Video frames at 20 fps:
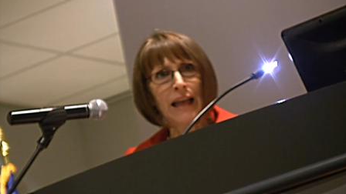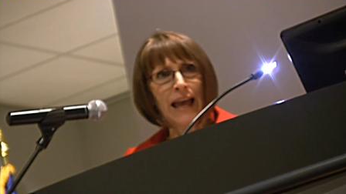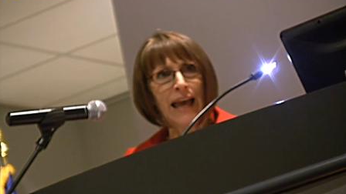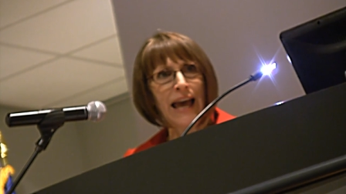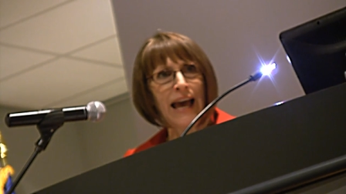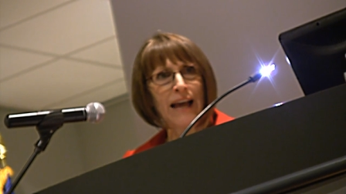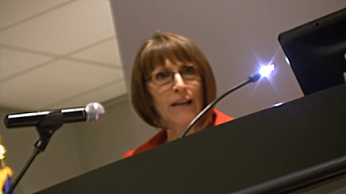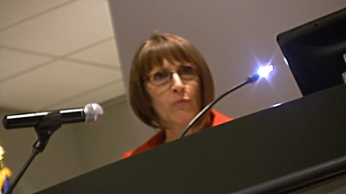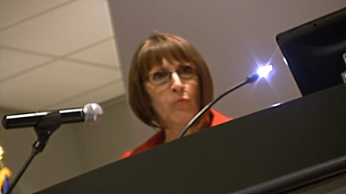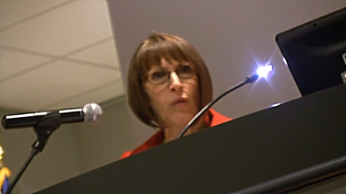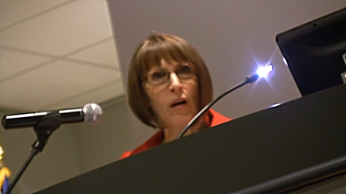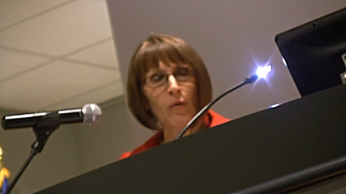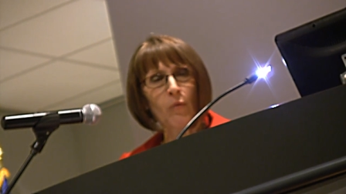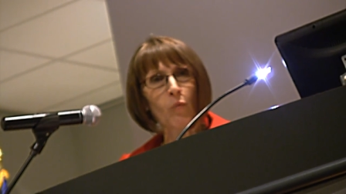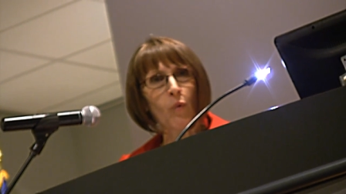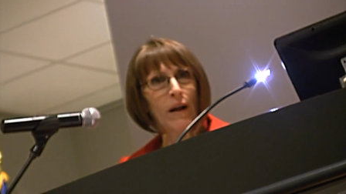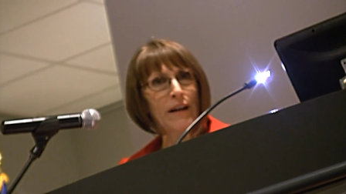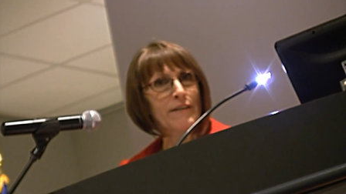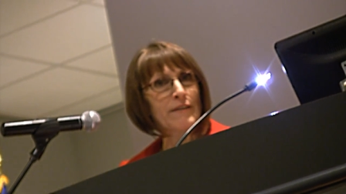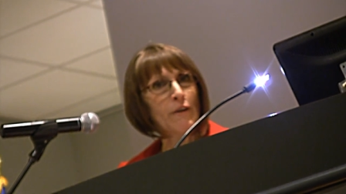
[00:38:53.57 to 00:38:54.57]
at
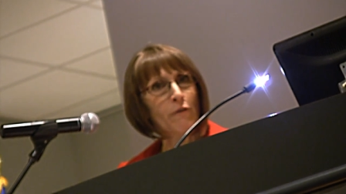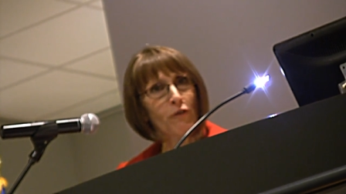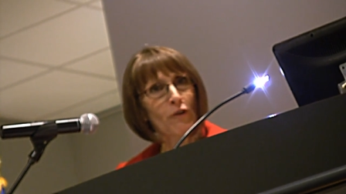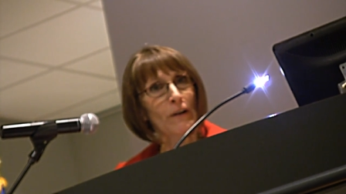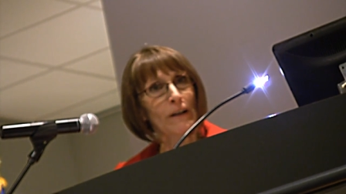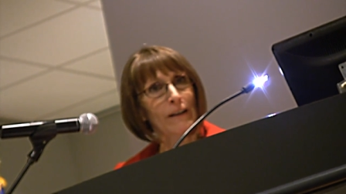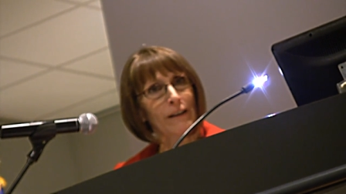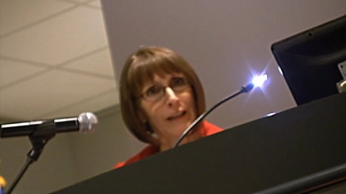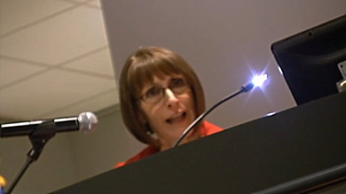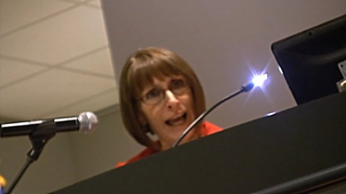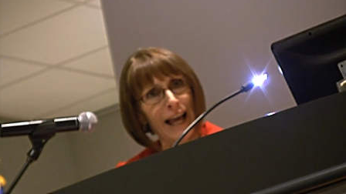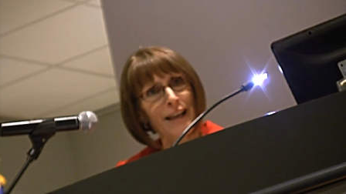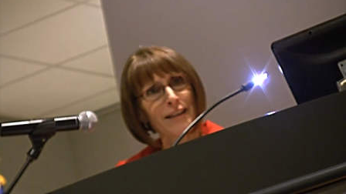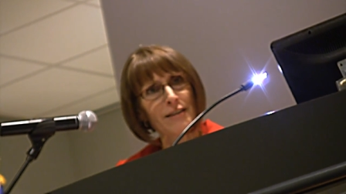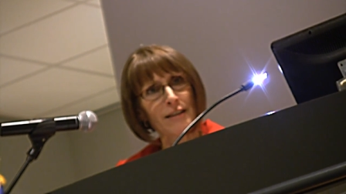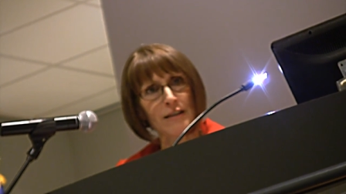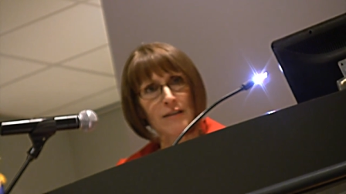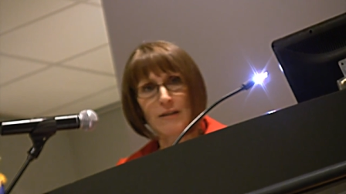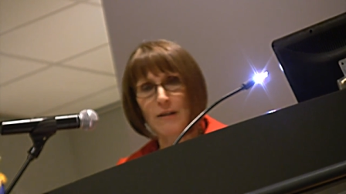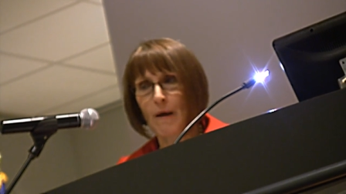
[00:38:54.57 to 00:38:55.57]
what different
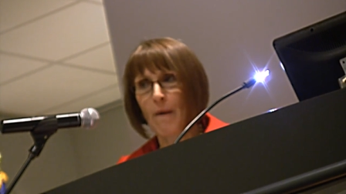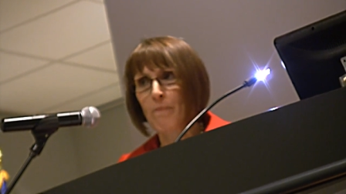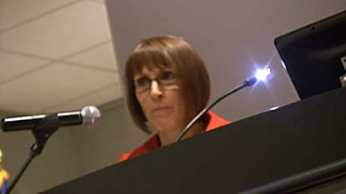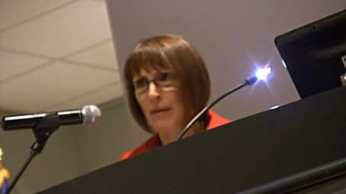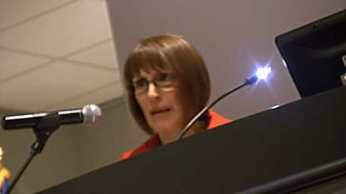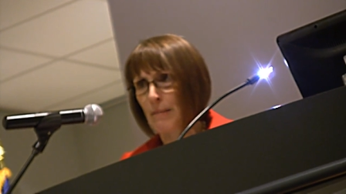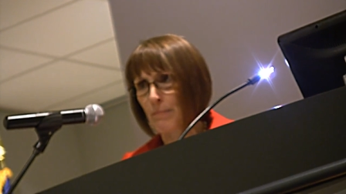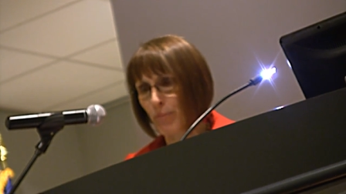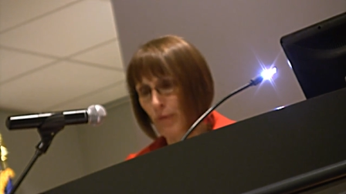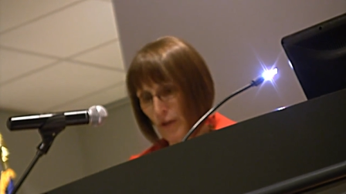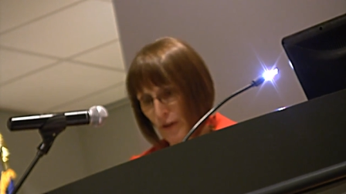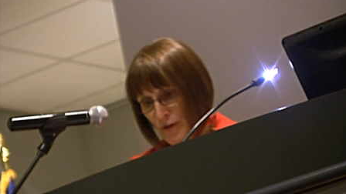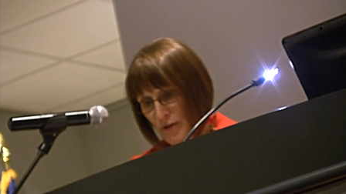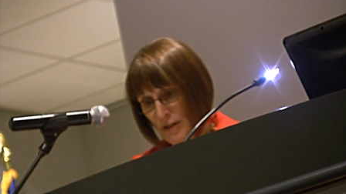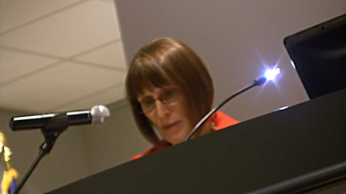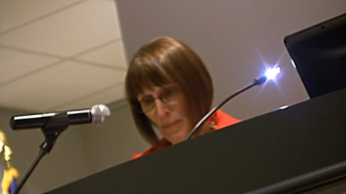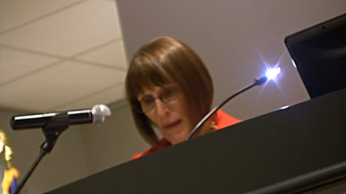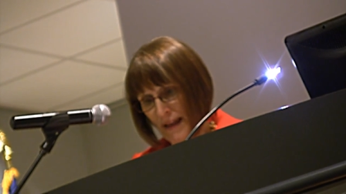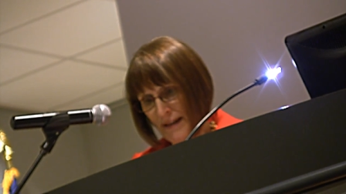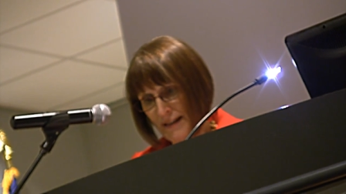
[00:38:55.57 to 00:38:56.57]
classes of people are
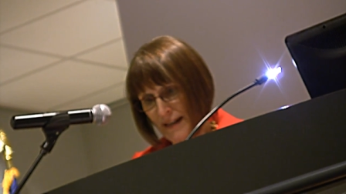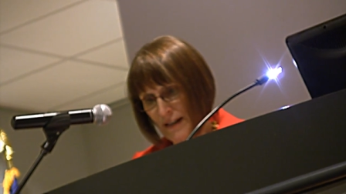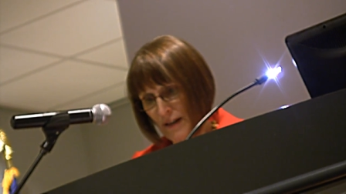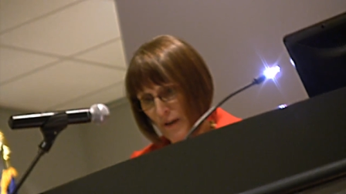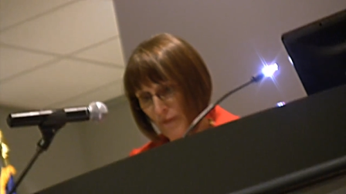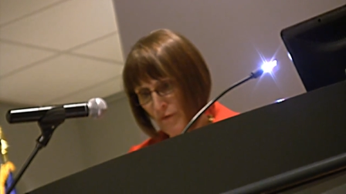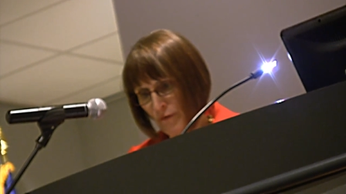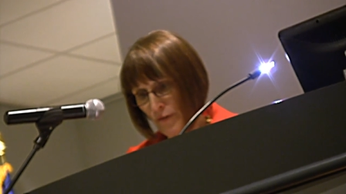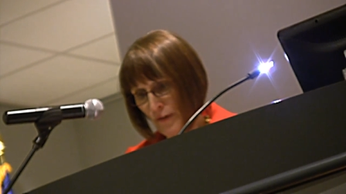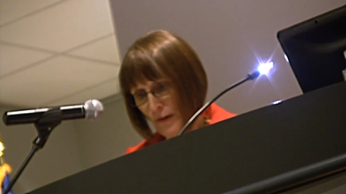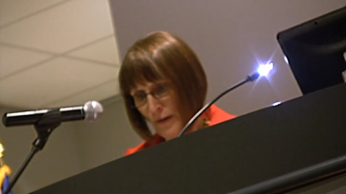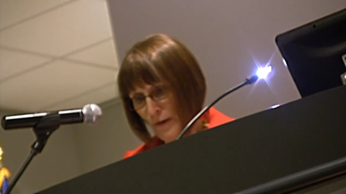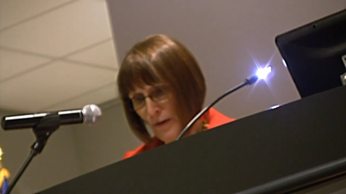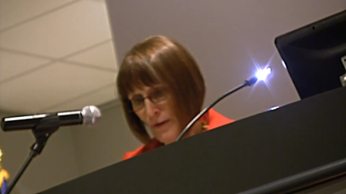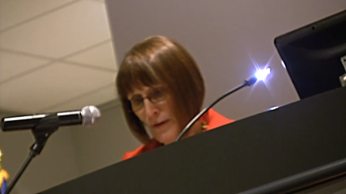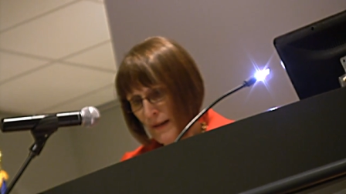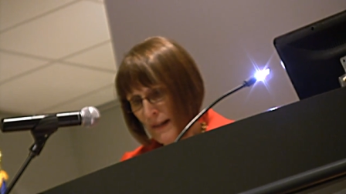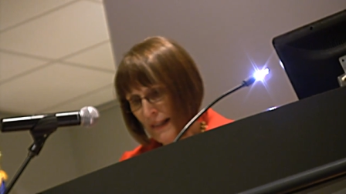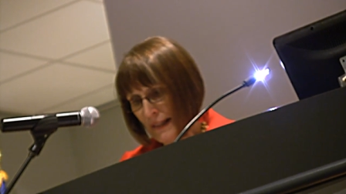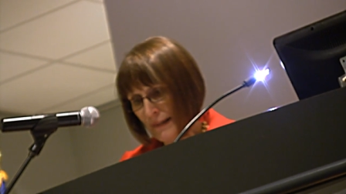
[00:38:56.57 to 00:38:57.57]
spending in food.